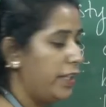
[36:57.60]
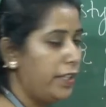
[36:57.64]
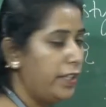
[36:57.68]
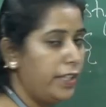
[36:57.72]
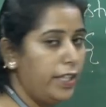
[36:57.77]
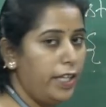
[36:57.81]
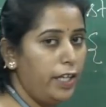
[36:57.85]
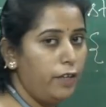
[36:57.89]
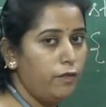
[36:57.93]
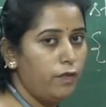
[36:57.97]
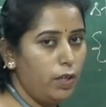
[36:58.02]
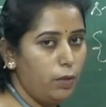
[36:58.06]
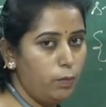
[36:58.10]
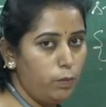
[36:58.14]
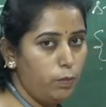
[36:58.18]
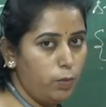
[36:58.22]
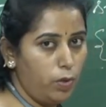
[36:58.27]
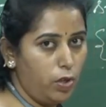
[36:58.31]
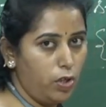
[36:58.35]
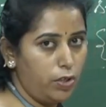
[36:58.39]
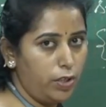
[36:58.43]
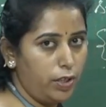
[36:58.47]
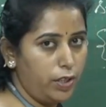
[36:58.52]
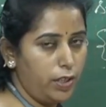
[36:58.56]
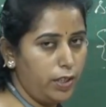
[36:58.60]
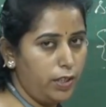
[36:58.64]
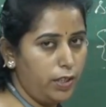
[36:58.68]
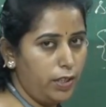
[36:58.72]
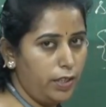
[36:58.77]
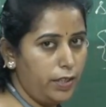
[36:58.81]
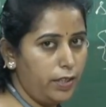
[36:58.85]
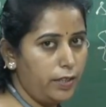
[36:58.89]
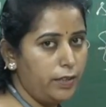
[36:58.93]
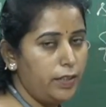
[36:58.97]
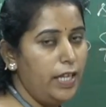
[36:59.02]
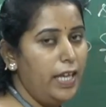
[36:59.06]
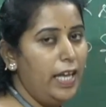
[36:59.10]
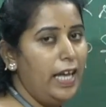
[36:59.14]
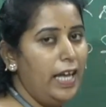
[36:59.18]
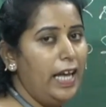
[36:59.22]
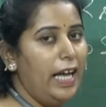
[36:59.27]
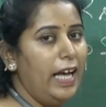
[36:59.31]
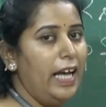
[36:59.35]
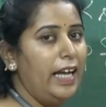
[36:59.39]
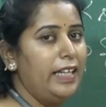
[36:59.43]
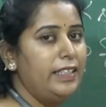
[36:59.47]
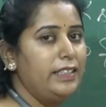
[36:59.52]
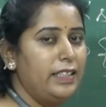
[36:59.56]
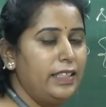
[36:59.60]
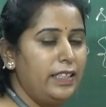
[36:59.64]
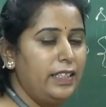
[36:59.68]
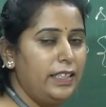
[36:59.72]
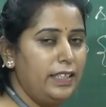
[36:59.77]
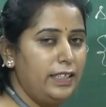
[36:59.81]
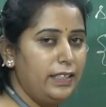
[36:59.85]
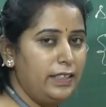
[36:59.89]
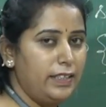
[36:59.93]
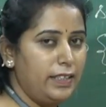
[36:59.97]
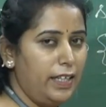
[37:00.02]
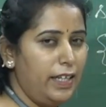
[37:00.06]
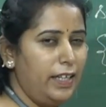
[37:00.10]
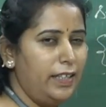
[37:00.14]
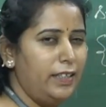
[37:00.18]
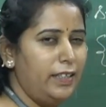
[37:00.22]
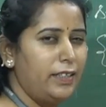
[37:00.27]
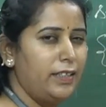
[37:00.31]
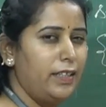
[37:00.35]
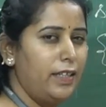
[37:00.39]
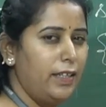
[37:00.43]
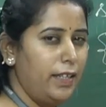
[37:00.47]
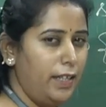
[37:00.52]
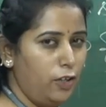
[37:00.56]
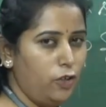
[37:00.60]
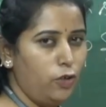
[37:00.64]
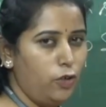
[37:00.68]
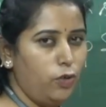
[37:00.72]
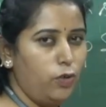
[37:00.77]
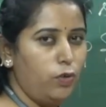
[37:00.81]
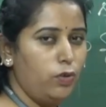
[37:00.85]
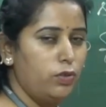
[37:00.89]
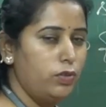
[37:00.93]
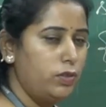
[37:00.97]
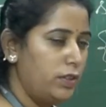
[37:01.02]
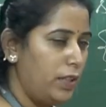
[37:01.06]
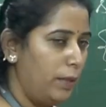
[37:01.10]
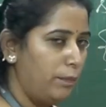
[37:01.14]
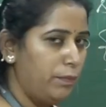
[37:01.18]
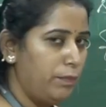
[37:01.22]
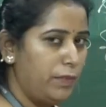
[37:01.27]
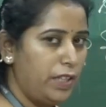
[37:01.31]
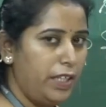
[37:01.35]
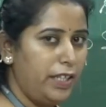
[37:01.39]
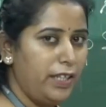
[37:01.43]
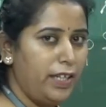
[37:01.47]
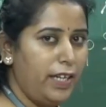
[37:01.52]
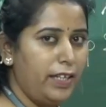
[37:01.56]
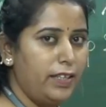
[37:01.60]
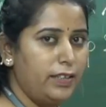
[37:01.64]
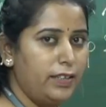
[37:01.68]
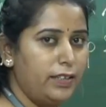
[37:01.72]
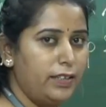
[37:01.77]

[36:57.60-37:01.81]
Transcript: you can give a border color either in red, yellow, something